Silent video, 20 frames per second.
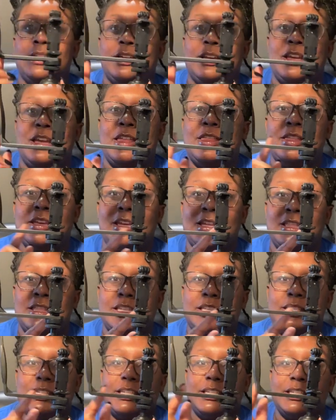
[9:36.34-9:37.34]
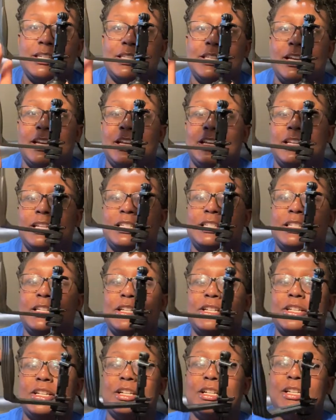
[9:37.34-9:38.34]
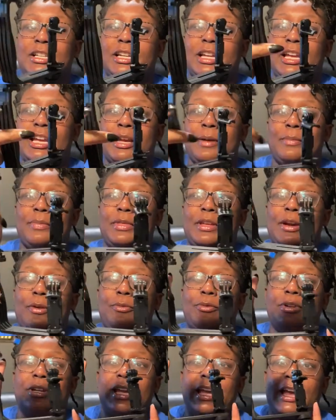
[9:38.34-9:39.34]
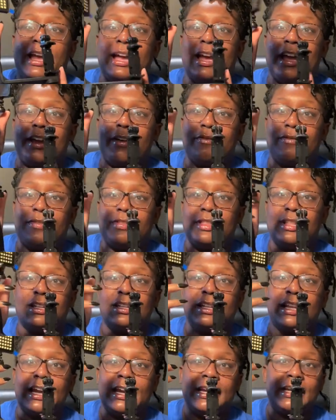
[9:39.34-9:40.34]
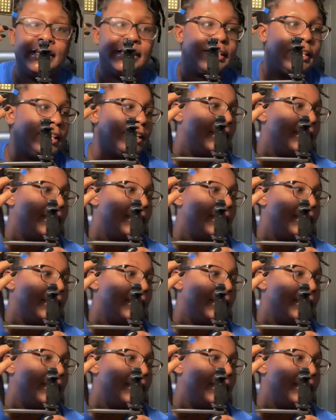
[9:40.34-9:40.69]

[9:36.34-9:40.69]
And then this is like an extender clamp that would have the light. And